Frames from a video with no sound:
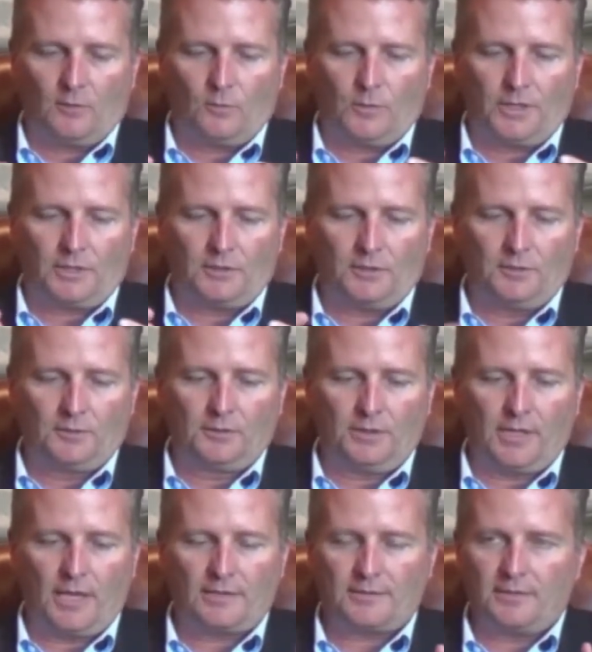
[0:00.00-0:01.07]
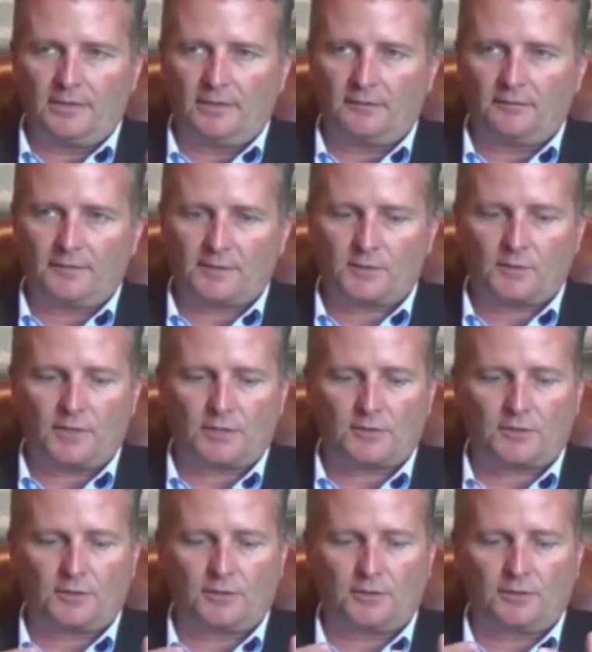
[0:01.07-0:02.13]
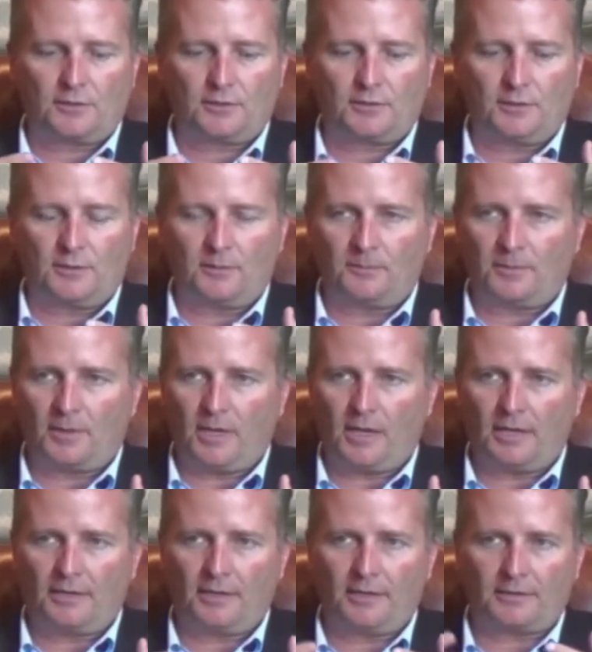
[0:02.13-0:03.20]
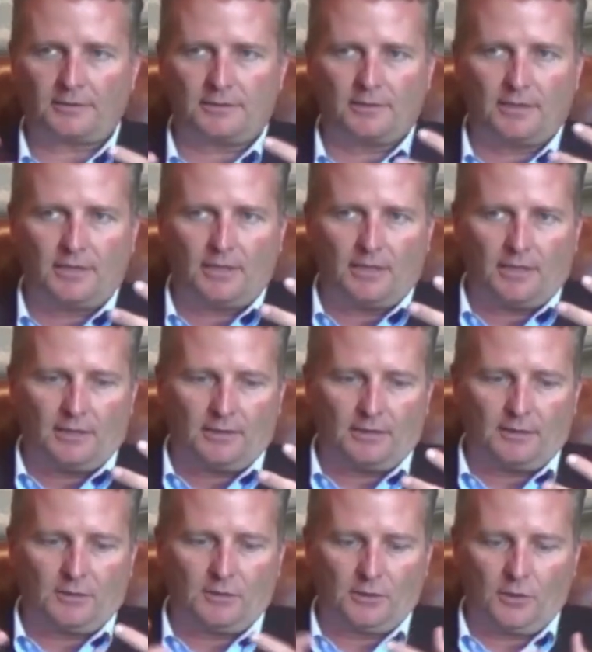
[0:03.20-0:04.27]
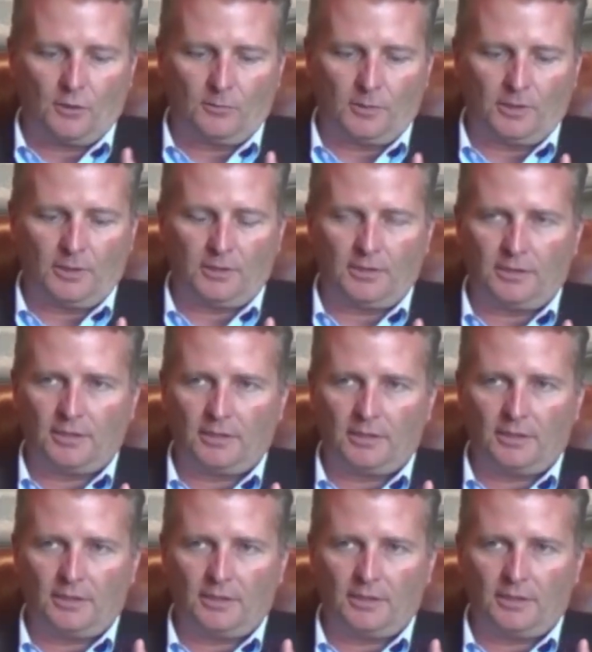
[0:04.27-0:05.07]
We can utilize the infrastructure, the product, the global